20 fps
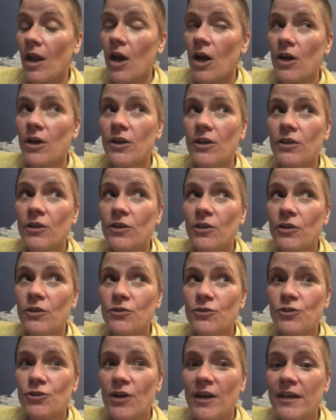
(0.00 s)
All right,
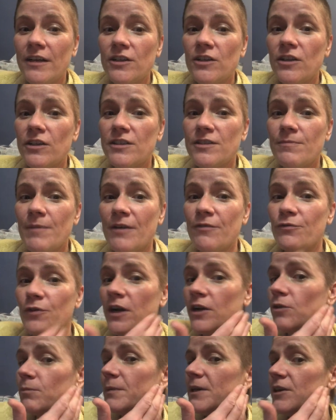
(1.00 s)
is it my
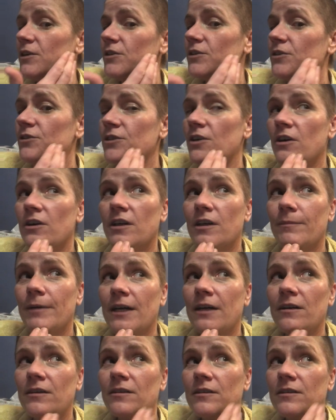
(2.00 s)
freckle beard you're talking about?